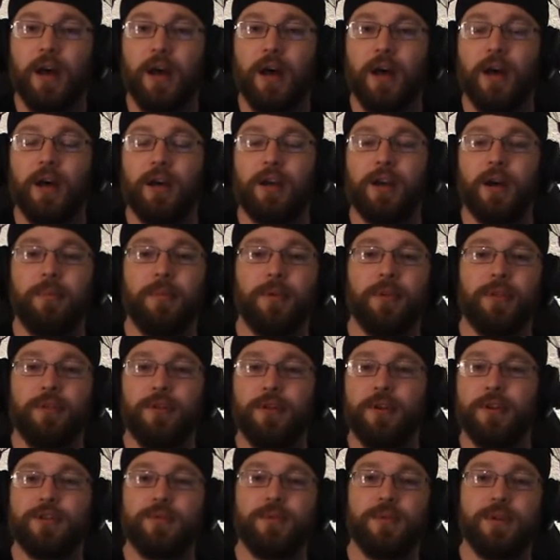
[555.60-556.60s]
uh, a couple
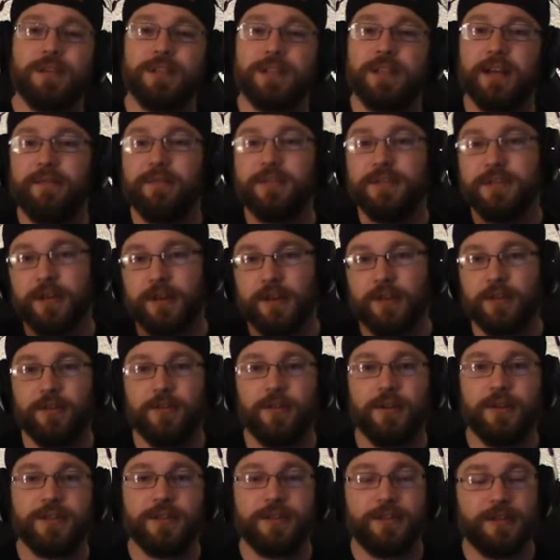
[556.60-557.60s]
30-27s and a
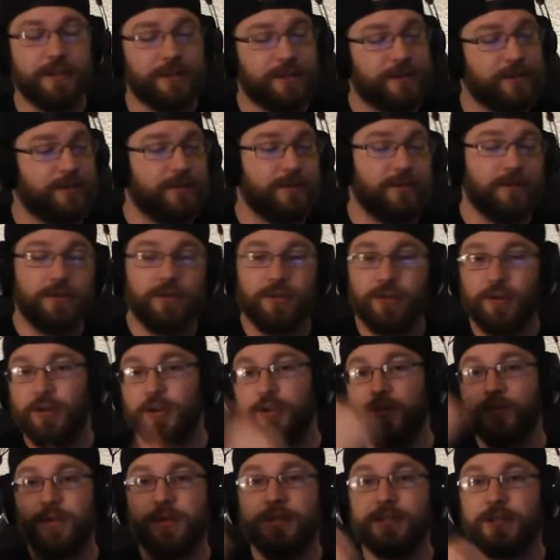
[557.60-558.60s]
36,
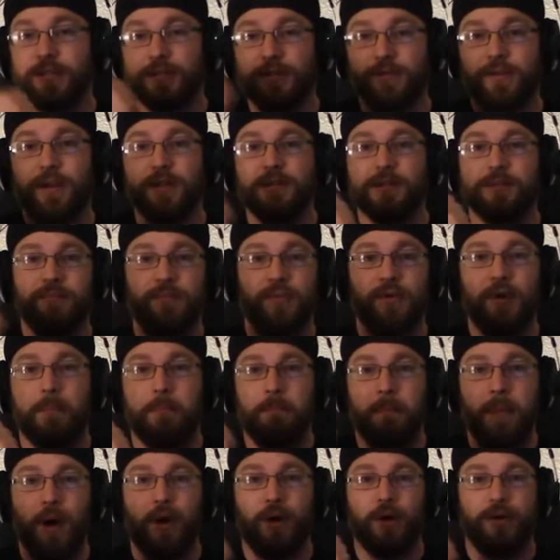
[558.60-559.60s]
30-26 across the
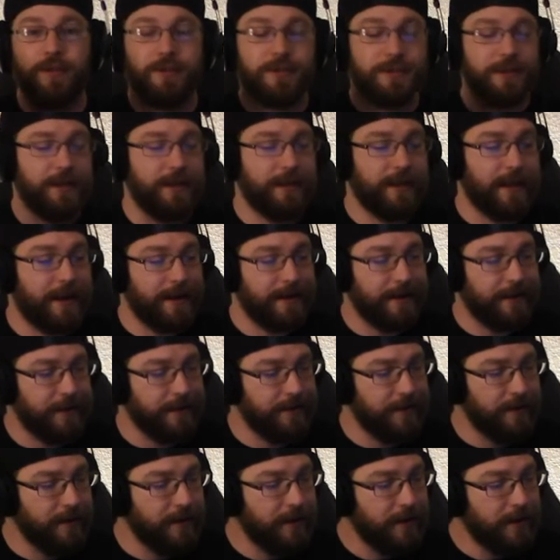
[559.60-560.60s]
board. you're seeing that
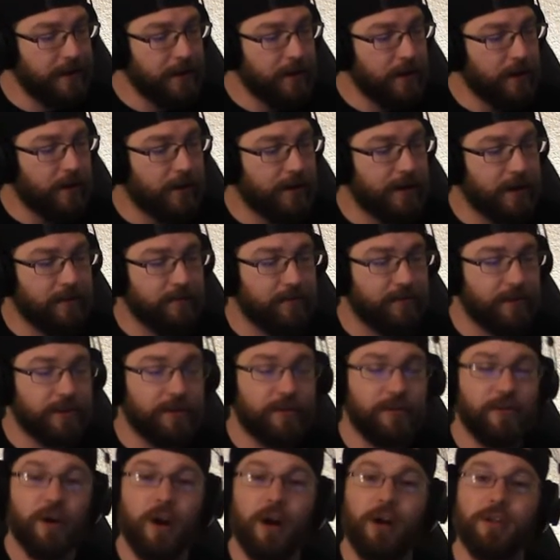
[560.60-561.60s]
here. Okay,
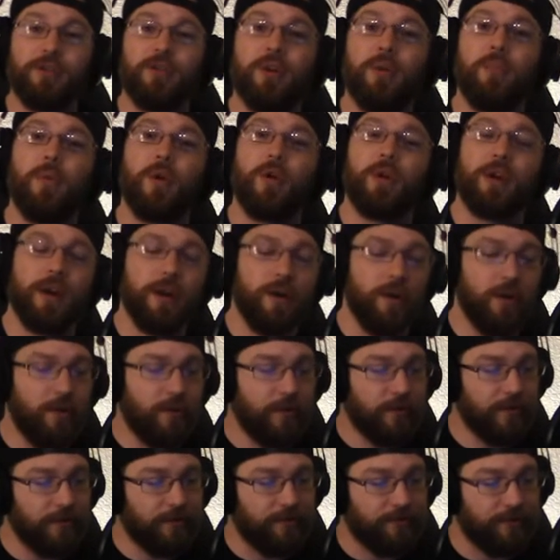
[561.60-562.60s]
Victor
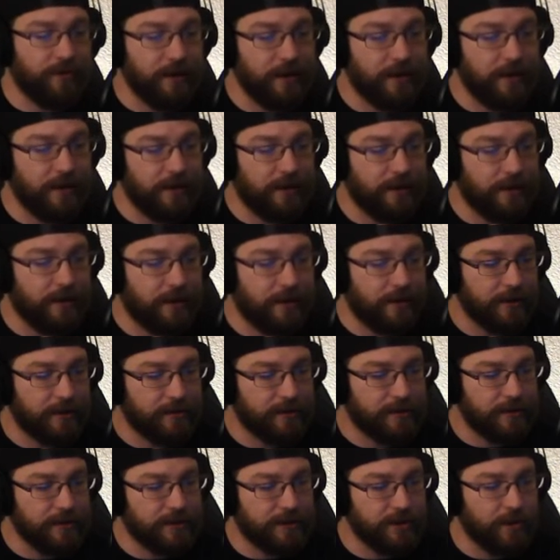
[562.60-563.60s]
Altamirano defeated uh,
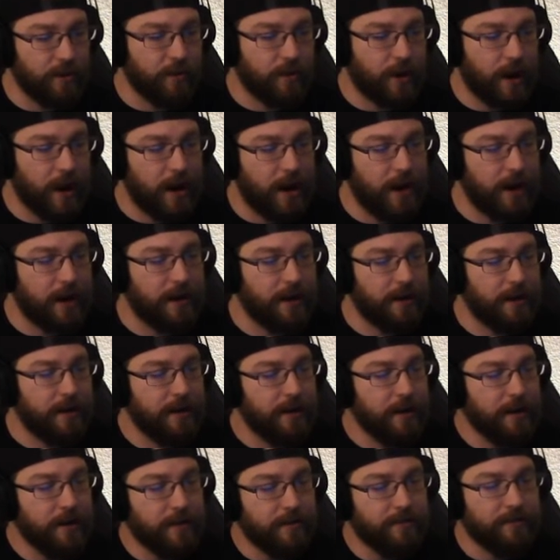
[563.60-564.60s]
Chris Okan
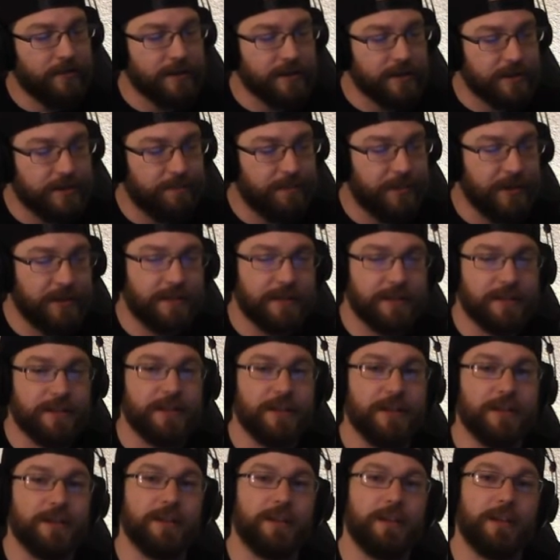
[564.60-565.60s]
via split
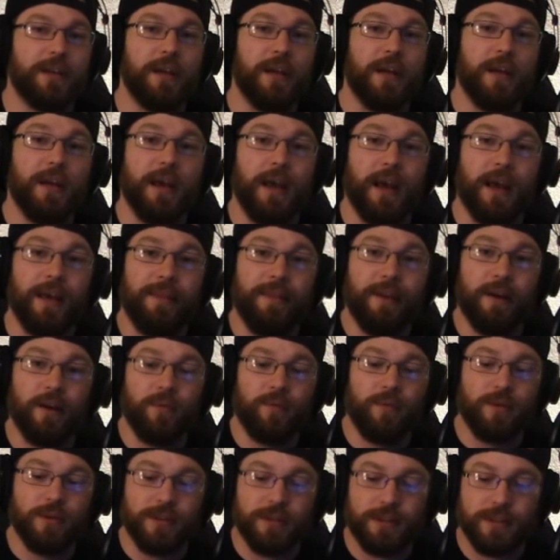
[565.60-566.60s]
decision, and
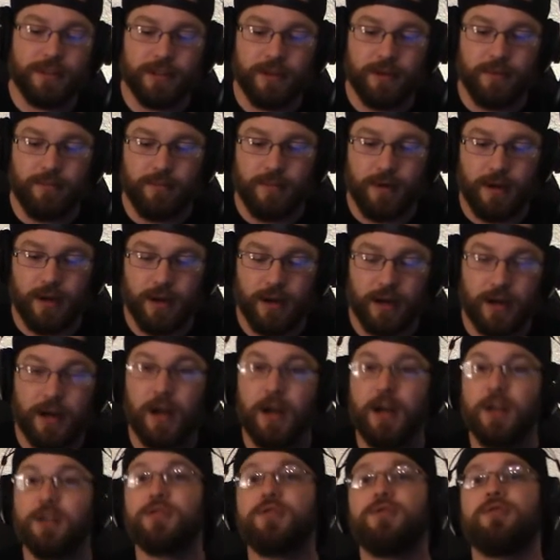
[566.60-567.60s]
there was some uh,
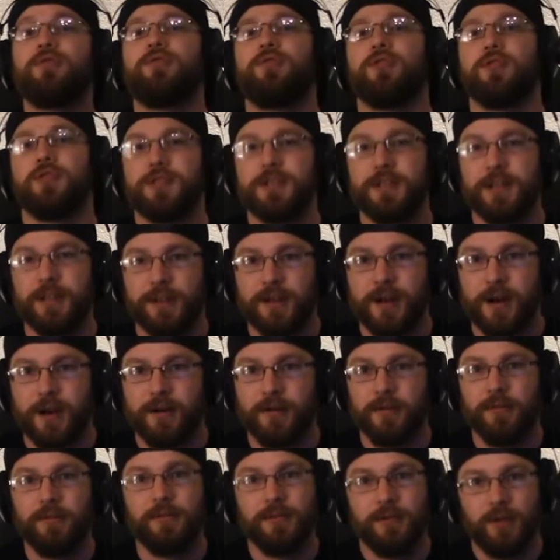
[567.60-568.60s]
controversy
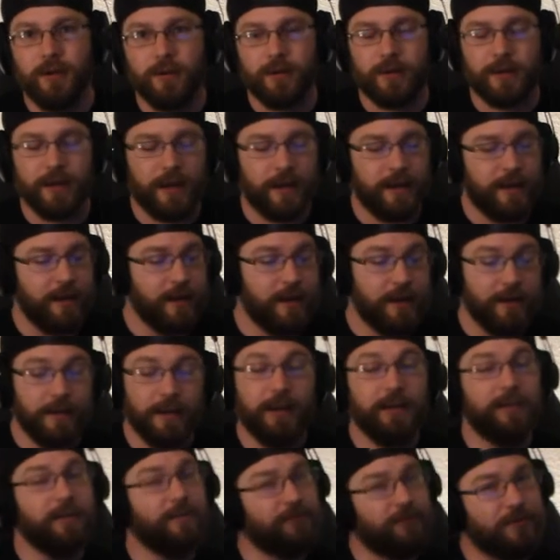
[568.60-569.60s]
there, okay?
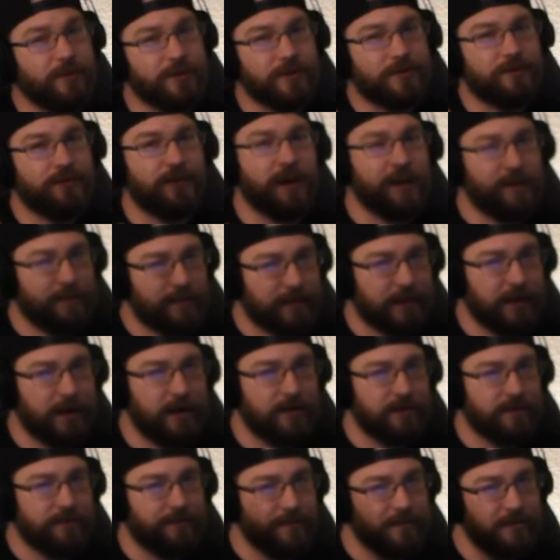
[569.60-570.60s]
Not the first fight with
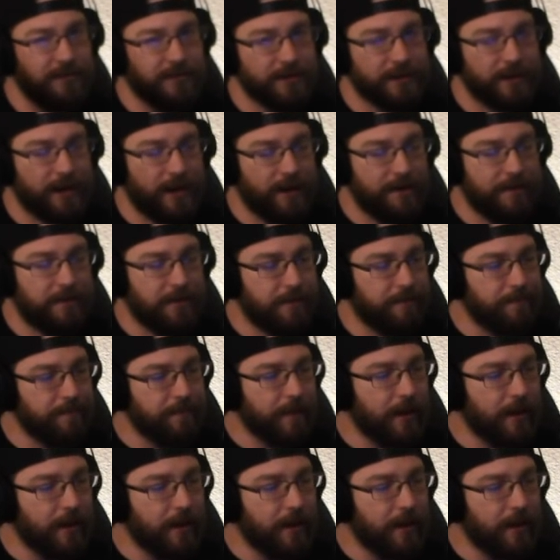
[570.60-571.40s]
controversy either.